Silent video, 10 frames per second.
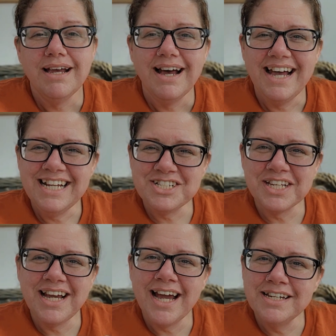actually
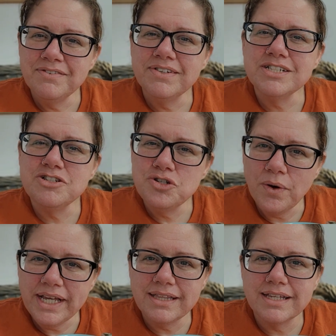kind of
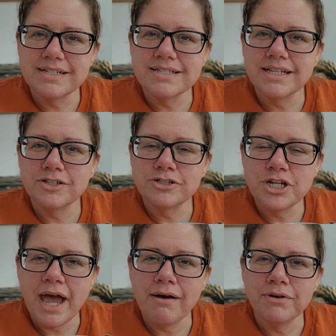enjoyed this little
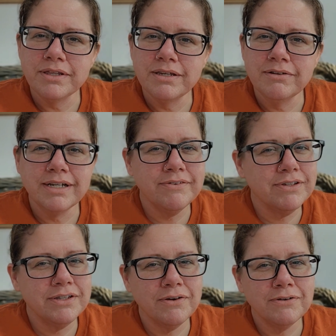chat with you,
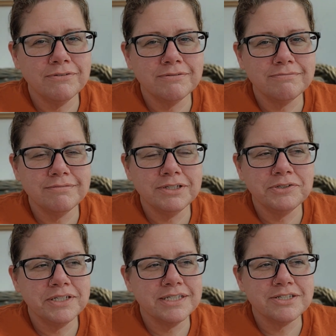even though you
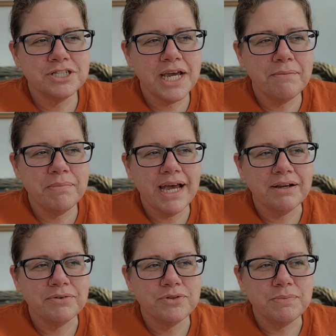didn't chat
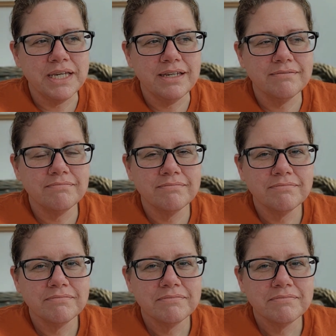back with me.
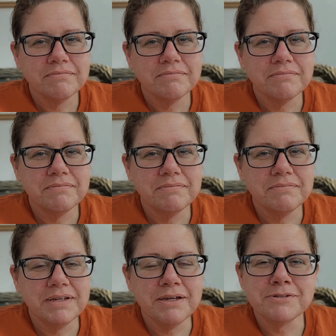
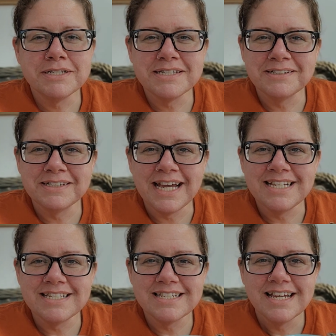It was still
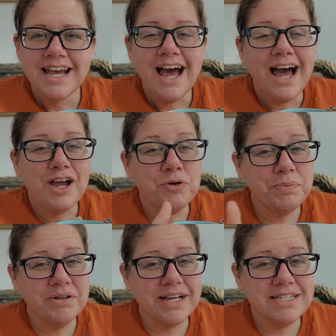nice. I hope
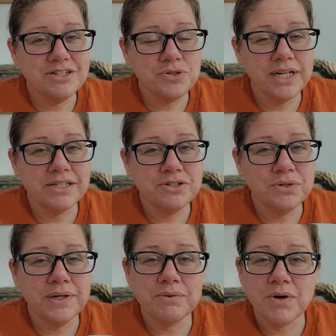you guys enjoyed it
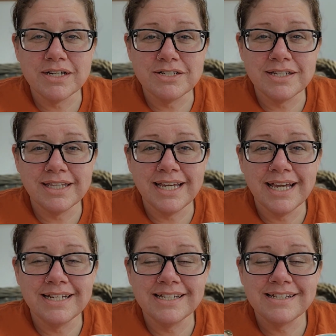too and watched to the
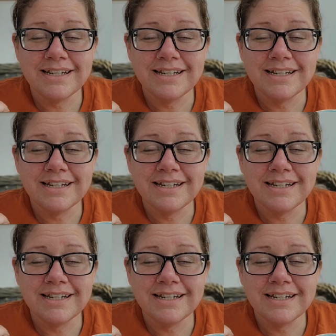end.